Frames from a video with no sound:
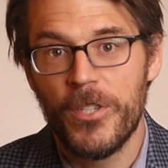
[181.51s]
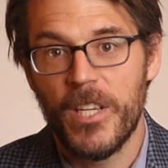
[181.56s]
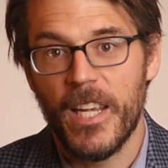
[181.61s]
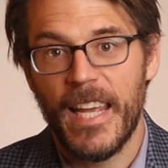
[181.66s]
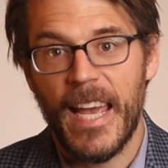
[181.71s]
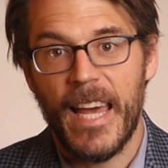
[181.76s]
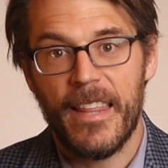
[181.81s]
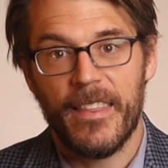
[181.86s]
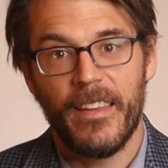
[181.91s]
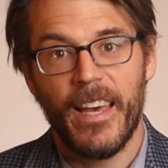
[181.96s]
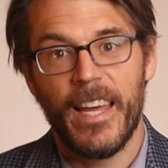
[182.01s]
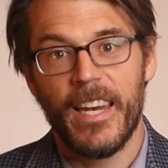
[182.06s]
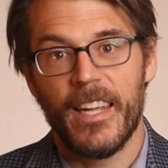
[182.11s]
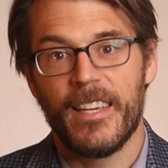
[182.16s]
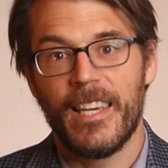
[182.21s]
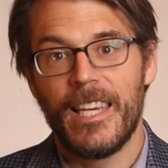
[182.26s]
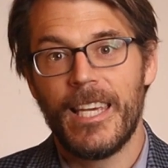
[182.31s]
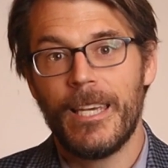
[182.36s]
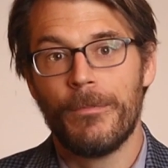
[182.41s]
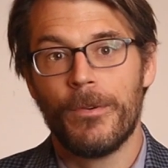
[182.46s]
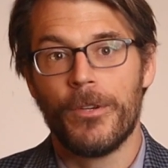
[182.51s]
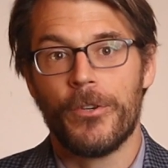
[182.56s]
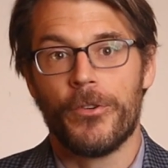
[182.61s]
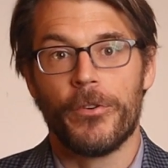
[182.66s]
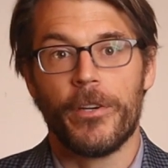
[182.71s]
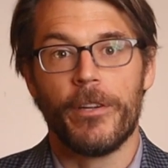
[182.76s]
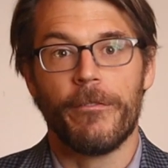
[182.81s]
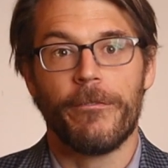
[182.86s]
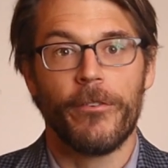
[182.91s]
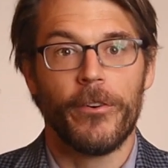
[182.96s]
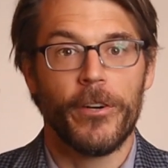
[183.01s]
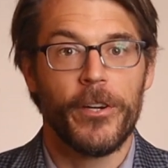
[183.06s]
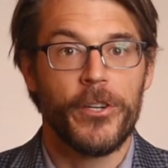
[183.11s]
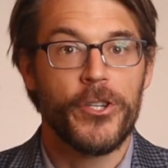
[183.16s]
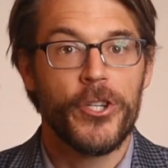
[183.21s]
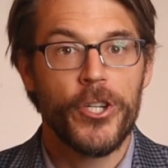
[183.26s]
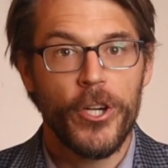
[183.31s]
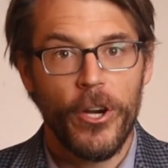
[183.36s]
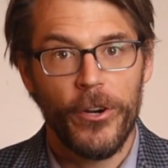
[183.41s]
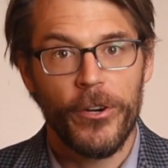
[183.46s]
using athletic imagery for a
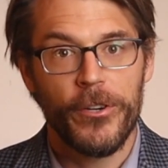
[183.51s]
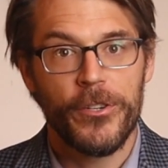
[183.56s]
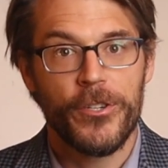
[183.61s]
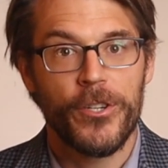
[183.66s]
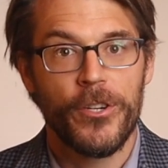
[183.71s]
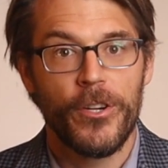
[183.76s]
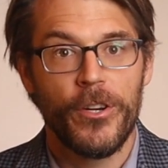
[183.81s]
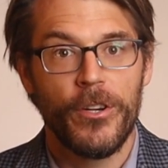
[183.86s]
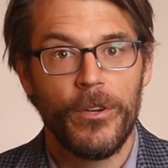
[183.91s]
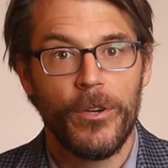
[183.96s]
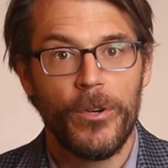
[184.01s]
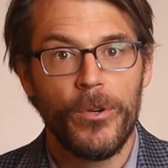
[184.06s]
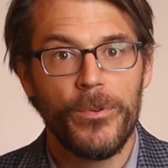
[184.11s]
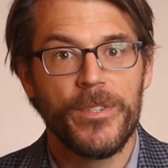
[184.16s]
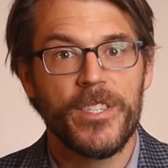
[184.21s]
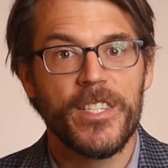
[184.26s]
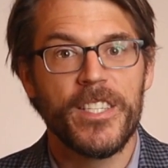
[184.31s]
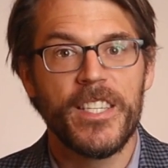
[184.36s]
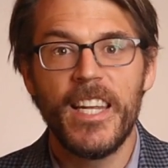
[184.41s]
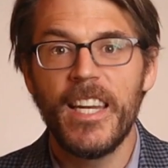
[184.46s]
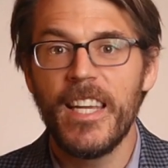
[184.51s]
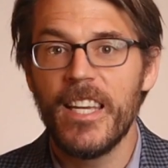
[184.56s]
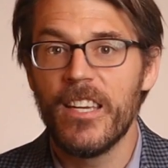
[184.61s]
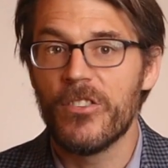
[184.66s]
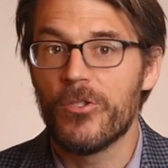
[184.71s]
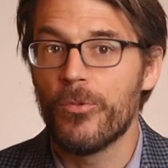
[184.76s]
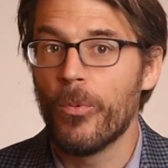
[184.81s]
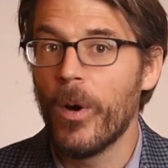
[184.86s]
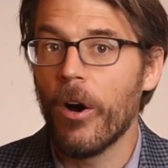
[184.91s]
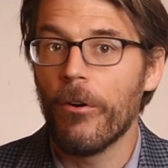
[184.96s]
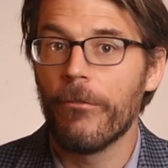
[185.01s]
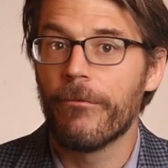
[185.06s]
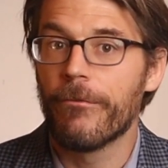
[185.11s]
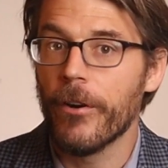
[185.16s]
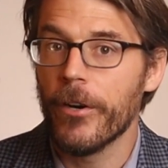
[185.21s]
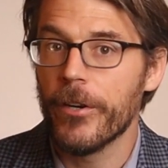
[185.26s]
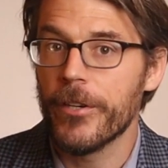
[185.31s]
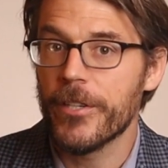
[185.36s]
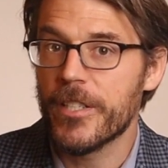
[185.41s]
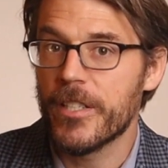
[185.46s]
church whose city is
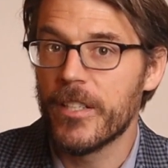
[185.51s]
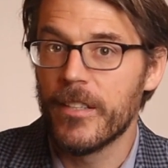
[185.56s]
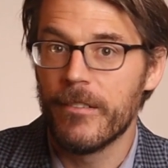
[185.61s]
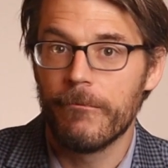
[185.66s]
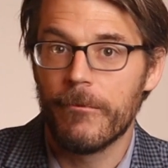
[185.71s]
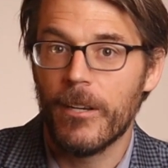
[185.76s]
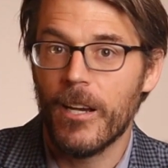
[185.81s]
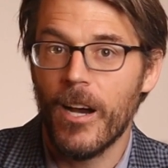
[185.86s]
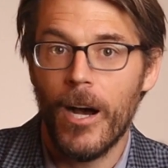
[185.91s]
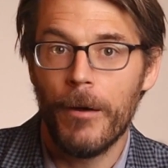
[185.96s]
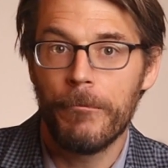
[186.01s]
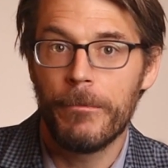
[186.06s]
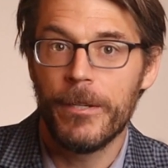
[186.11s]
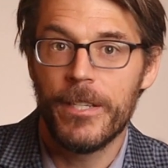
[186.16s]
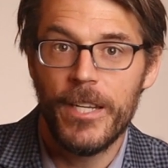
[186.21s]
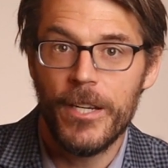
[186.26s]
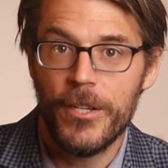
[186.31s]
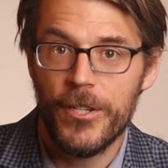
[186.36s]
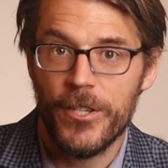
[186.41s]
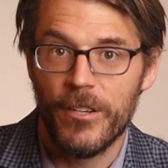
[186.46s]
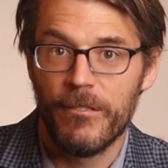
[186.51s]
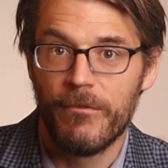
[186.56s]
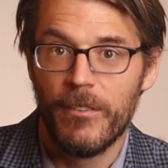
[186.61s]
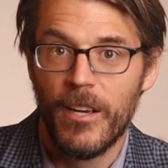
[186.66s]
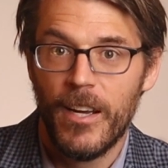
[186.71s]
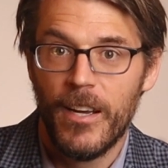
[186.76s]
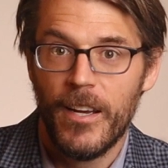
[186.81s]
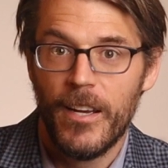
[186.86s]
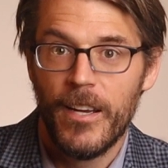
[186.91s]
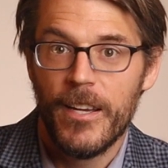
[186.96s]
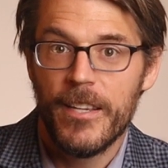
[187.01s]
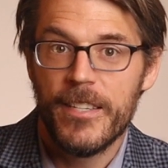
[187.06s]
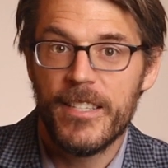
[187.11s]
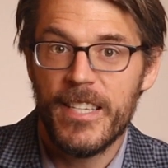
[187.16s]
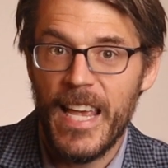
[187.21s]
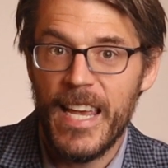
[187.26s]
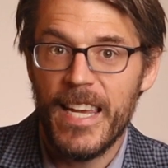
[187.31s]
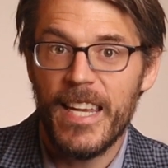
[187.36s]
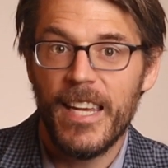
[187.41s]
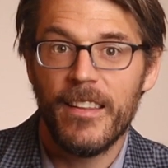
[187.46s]
well-versed in competition,
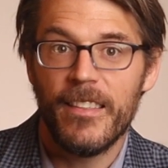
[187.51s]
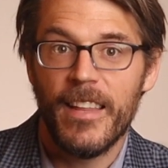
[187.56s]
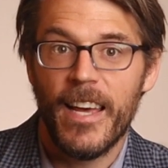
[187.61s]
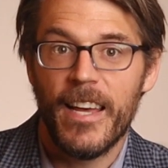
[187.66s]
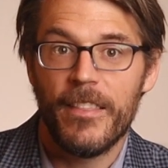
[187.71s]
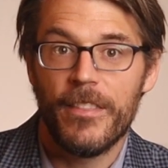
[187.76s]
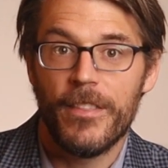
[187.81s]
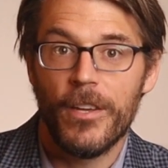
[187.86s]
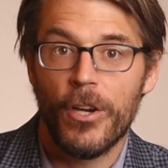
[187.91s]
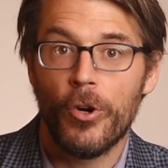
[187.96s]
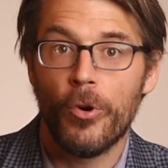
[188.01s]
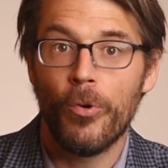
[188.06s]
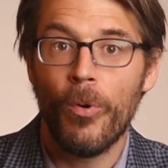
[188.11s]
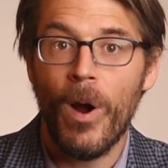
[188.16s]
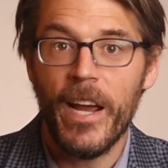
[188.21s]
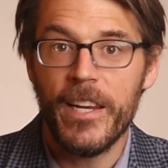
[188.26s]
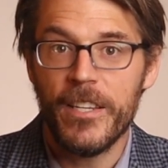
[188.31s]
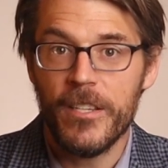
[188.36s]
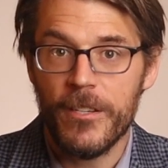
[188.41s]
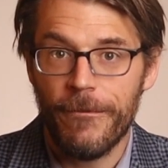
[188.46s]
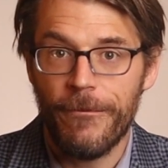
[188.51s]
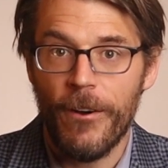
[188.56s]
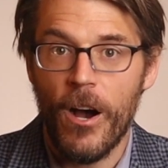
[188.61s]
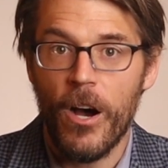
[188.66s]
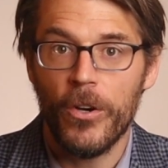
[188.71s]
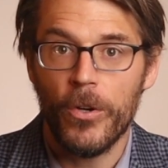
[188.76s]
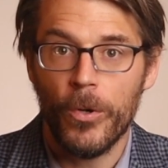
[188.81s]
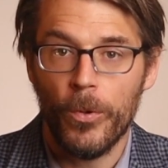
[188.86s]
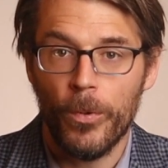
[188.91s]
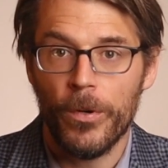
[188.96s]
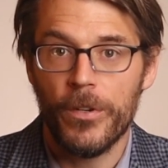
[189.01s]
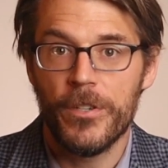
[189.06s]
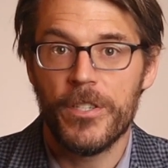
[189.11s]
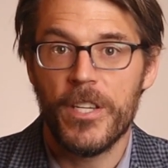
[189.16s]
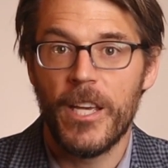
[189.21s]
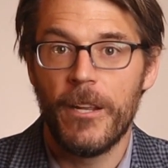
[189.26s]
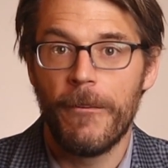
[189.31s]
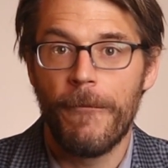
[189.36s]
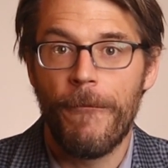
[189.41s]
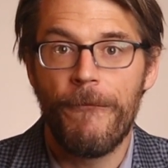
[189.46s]
saying that the Christ
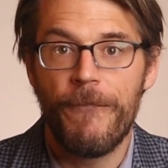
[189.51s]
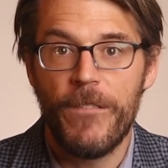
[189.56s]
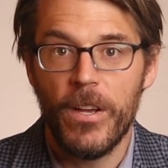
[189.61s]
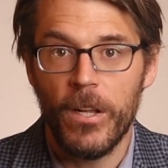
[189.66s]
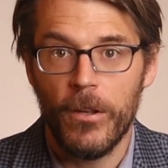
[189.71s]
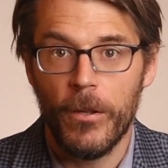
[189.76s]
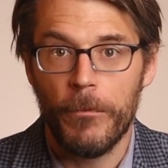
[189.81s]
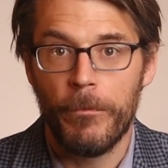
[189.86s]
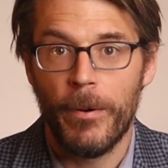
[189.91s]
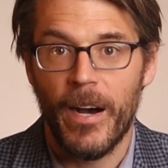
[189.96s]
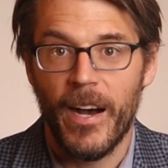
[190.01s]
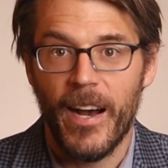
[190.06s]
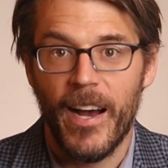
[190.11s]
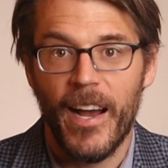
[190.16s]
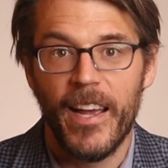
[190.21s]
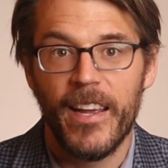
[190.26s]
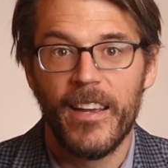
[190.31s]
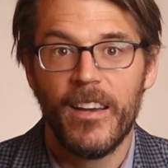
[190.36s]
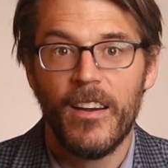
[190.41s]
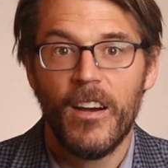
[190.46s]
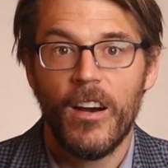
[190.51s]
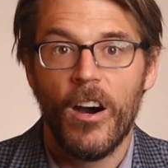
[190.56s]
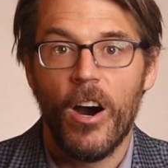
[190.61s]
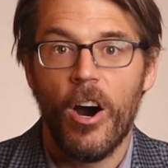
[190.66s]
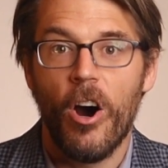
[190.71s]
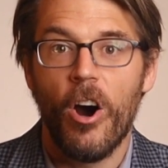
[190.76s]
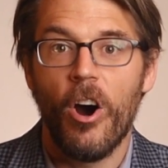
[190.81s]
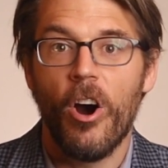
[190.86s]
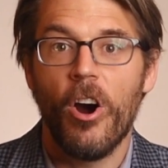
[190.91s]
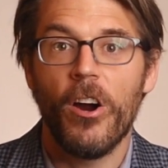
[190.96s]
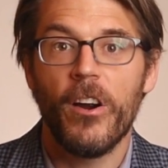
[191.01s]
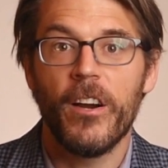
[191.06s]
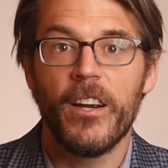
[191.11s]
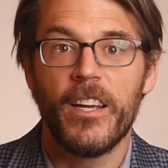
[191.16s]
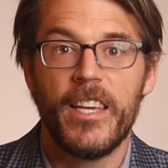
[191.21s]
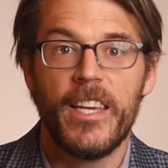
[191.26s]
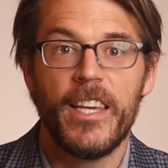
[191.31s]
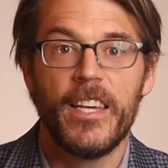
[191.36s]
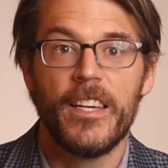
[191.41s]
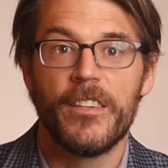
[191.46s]
followers in Philippi are
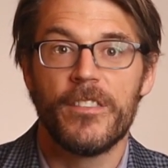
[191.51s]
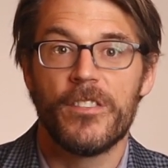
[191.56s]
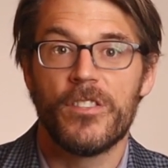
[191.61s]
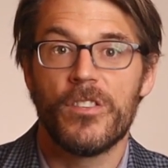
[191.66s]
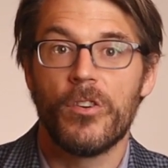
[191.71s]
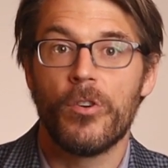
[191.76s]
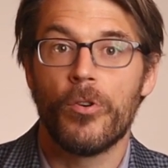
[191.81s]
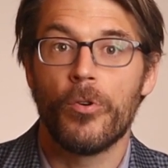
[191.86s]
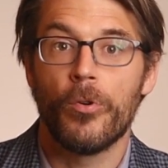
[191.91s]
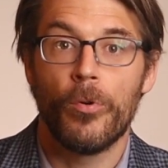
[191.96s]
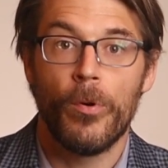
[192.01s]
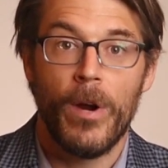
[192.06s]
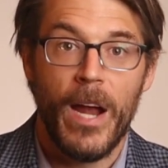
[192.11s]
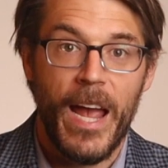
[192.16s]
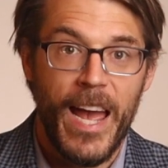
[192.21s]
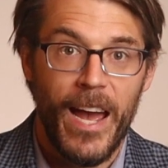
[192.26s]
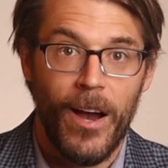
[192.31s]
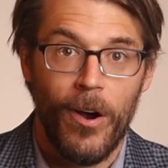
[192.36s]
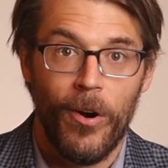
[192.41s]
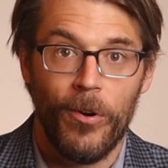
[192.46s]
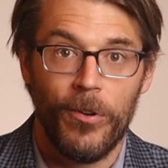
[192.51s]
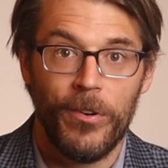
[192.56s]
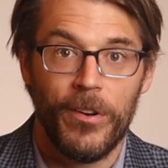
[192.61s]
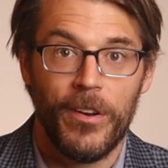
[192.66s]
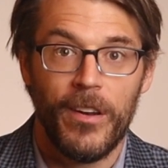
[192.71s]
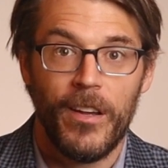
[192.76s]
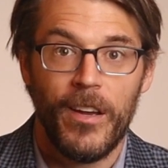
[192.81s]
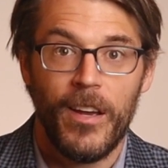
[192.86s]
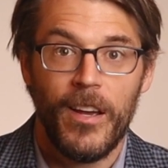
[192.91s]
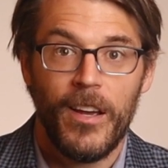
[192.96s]
his crown.